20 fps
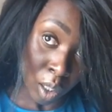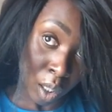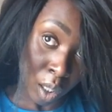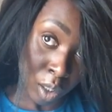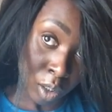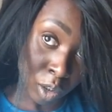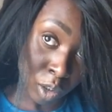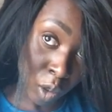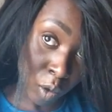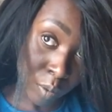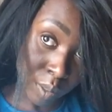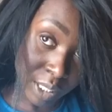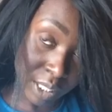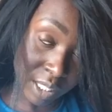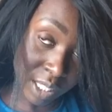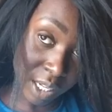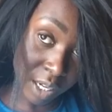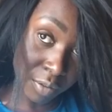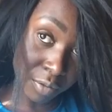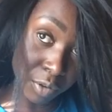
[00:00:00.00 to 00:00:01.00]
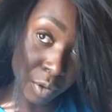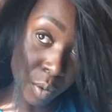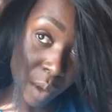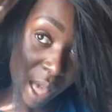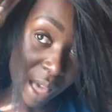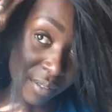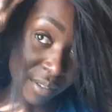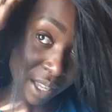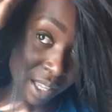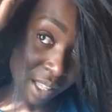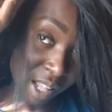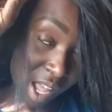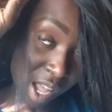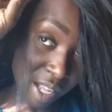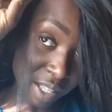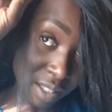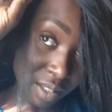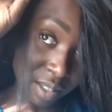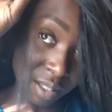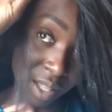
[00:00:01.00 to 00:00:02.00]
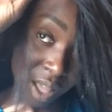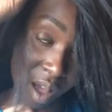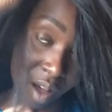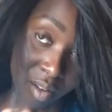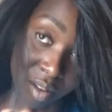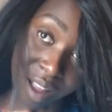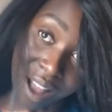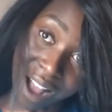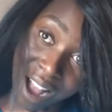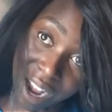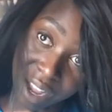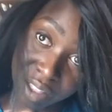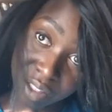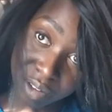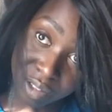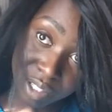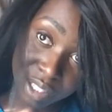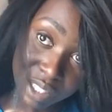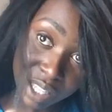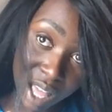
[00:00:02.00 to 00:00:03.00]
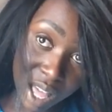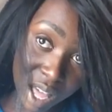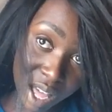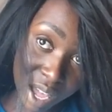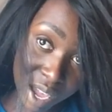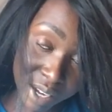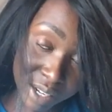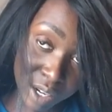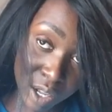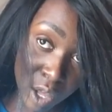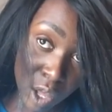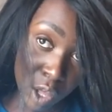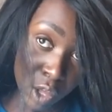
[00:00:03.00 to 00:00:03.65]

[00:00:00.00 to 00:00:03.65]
so instead of you having knots on either side,